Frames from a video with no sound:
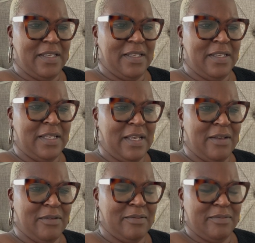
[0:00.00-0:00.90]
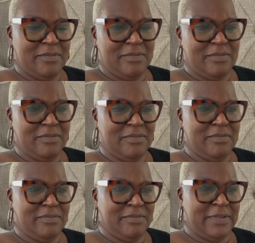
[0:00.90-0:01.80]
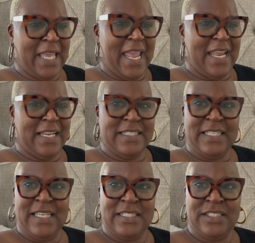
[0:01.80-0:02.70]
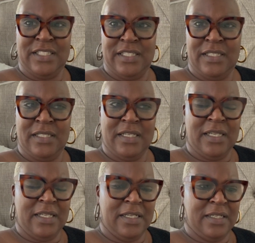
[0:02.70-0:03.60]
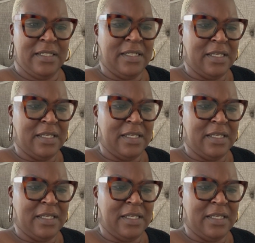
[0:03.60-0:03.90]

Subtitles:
you know, gain attention. And,